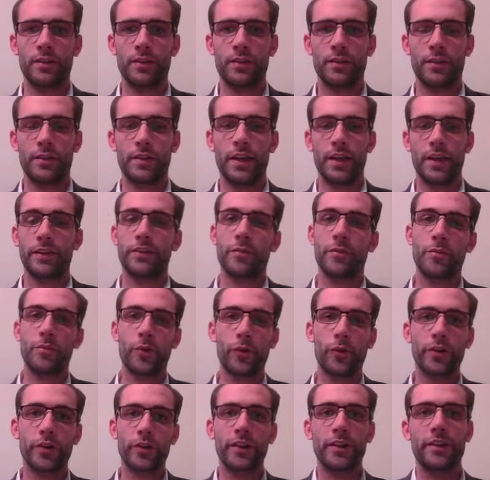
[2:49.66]
Yes,
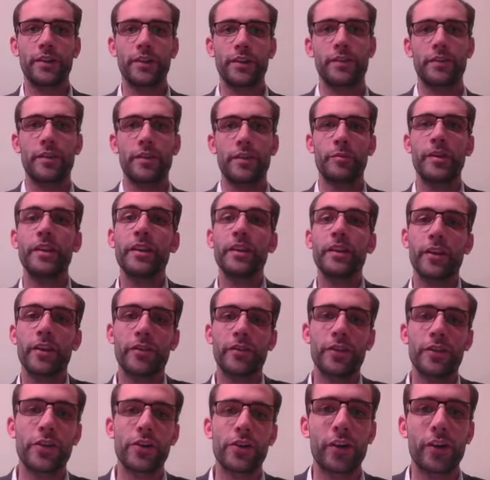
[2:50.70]
importantly, the stability of the
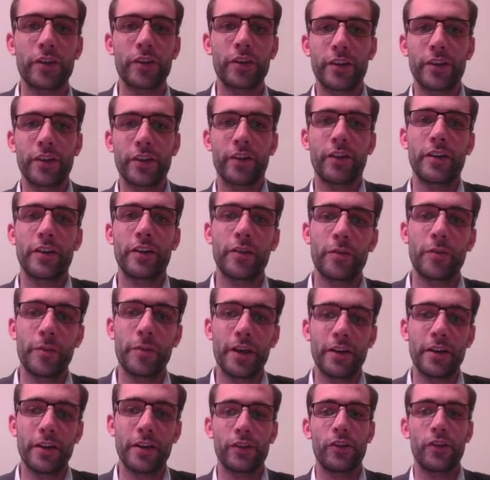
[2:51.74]
dollar is going to
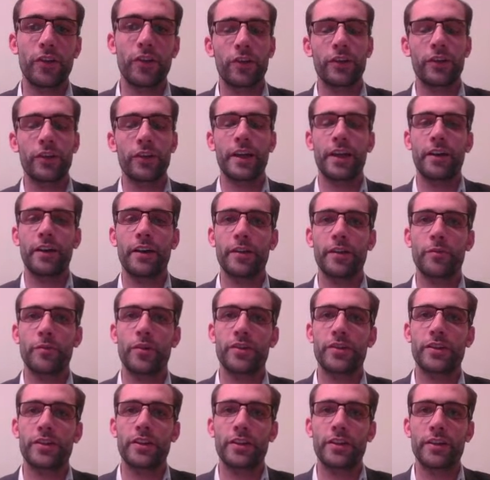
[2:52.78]
depend a lot on how the
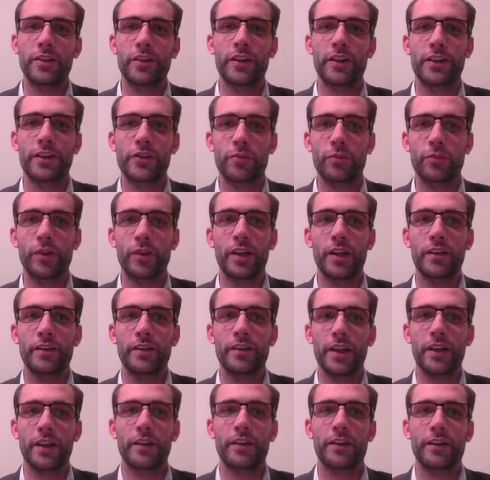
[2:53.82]
presidential election plays
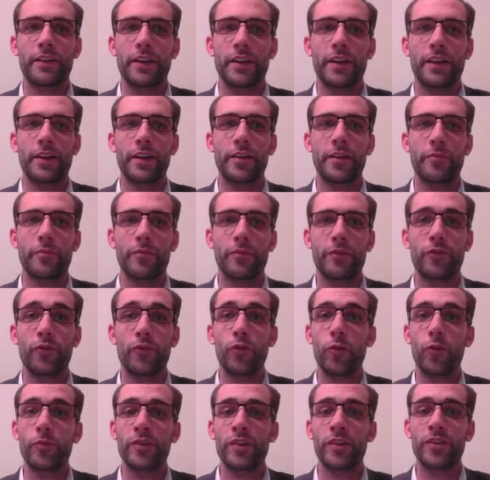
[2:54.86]
out.
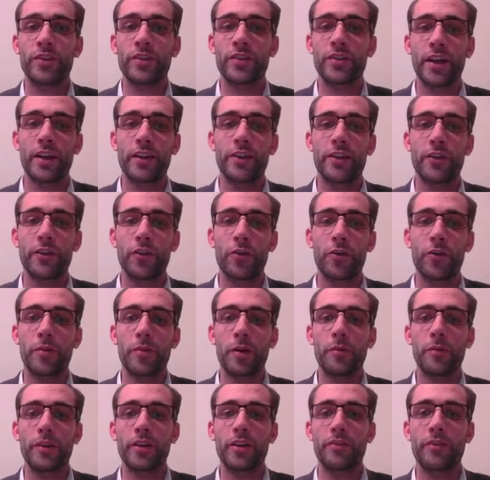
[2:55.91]
Forbes has stated that a
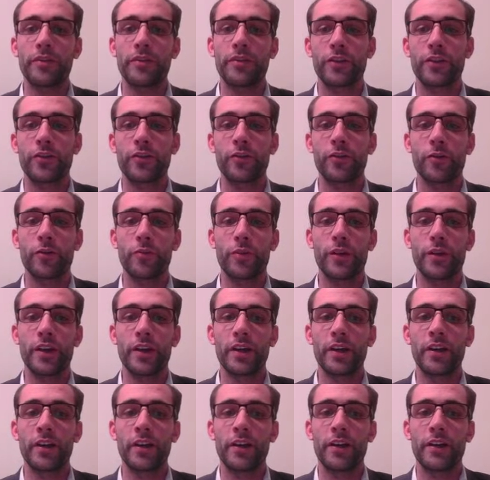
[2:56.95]
Republican victory would bring
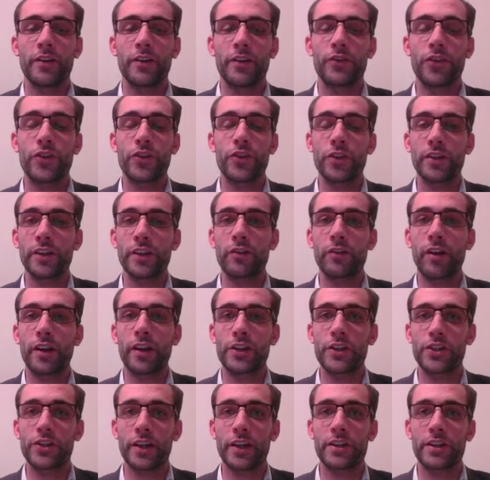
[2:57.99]
certainly greater
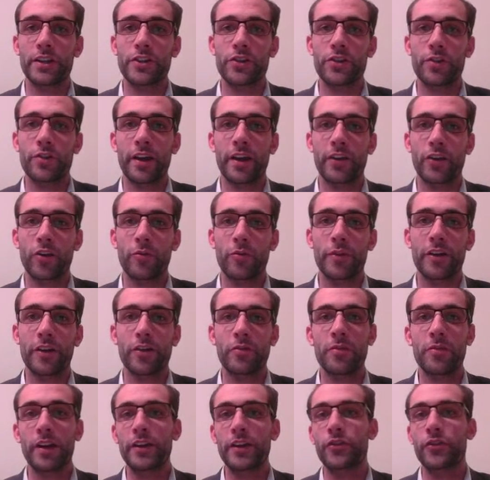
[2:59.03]
change to economic and
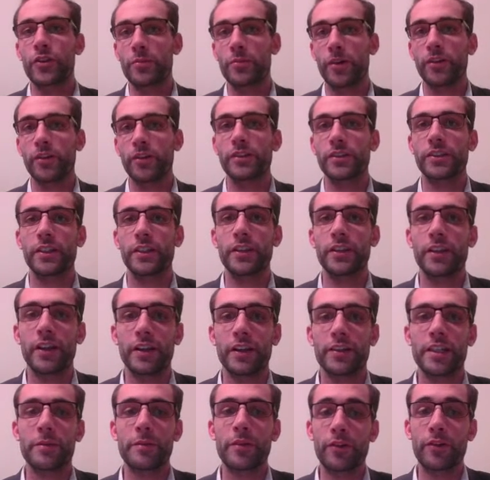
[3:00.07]
monetary policy than a
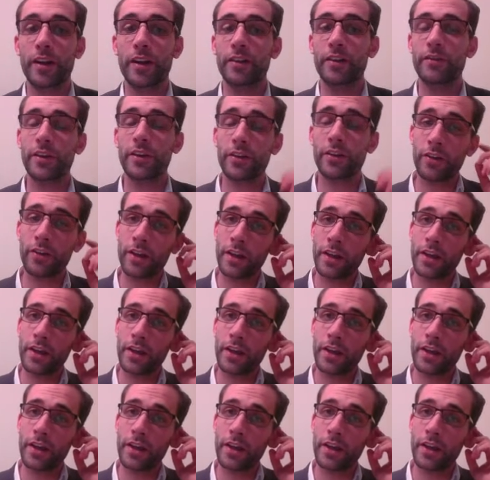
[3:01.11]
Democratic victory,